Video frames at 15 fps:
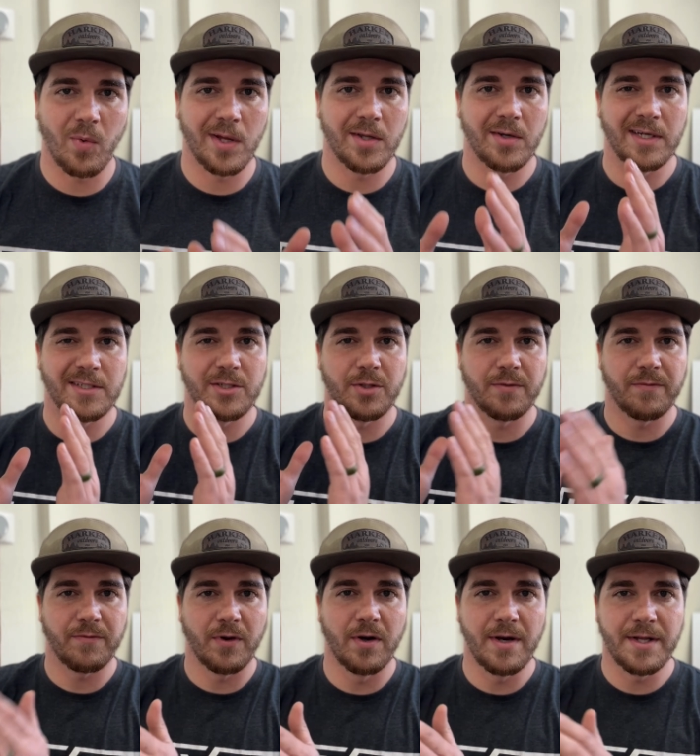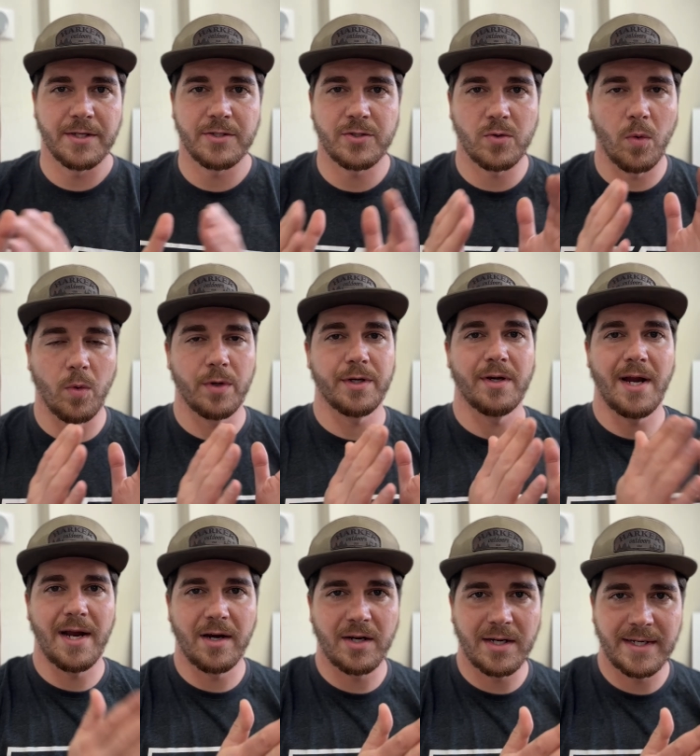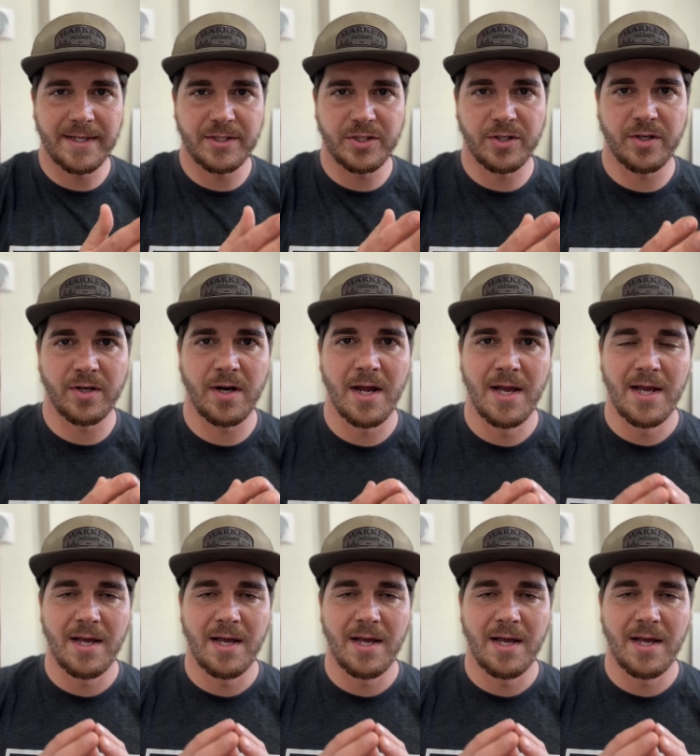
whether it's your furnace or your air conditioner,